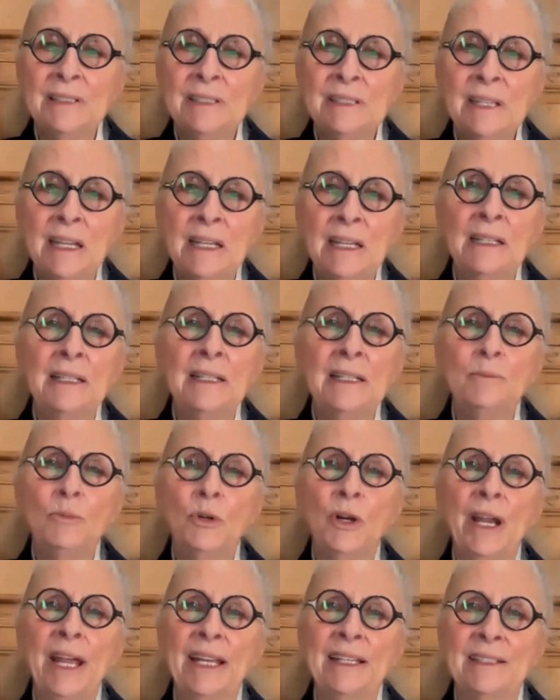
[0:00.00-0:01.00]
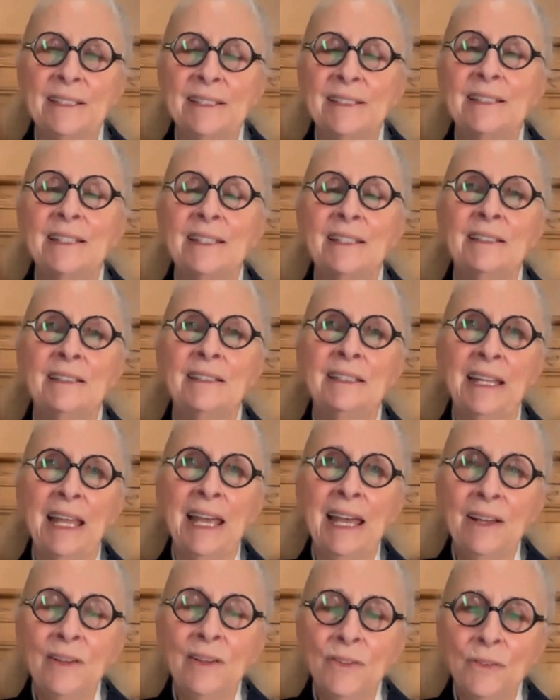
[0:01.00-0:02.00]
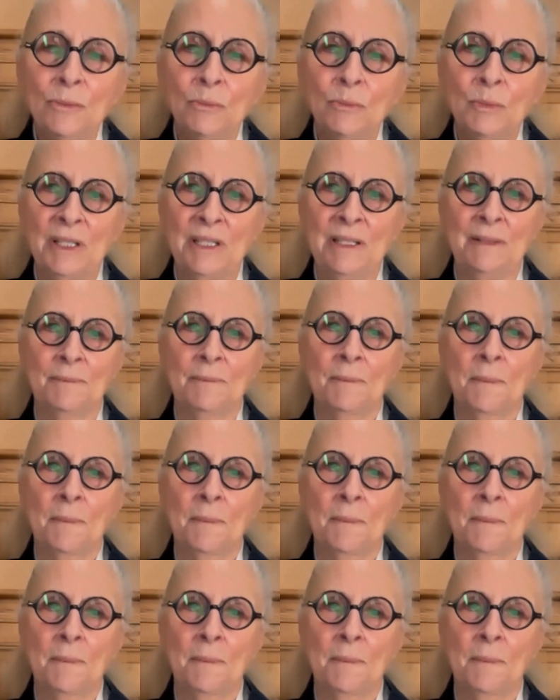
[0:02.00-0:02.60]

daily practice that allows me